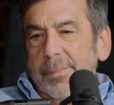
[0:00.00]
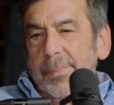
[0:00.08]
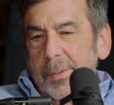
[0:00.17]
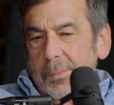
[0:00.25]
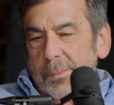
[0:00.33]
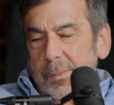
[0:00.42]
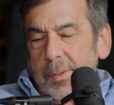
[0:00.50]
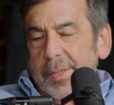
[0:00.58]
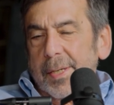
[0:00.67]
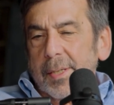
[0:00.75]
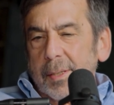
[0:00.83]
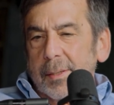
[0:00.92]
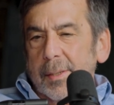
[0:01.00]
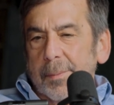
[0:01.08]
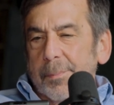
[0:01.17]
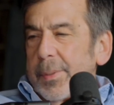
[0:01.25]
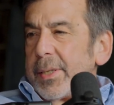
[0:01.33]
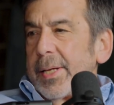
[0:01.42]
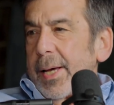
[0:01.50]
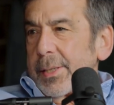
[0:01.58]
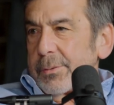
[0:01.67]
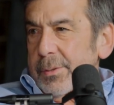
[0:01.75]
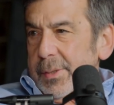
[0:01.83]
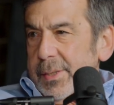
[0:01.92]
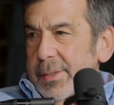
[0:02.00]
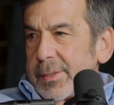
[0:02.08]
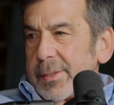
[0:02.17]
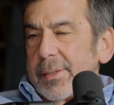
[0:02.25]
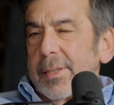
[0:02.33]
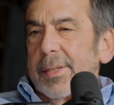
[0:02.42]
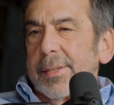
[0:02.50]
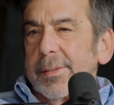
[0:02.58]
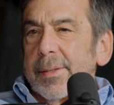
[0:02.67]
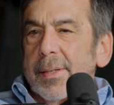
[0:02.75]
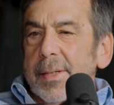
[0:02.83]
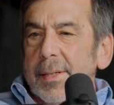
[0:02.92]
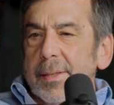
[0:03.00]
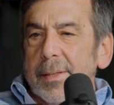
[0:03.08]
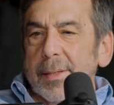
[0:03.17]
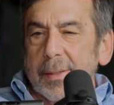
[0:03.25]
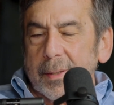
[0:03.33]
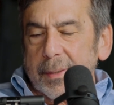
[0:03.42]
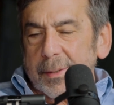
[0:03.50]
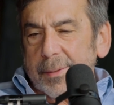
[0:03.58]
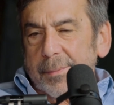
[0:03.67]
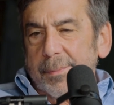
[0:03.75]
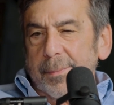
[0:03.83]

we were working in a pediatric NICU,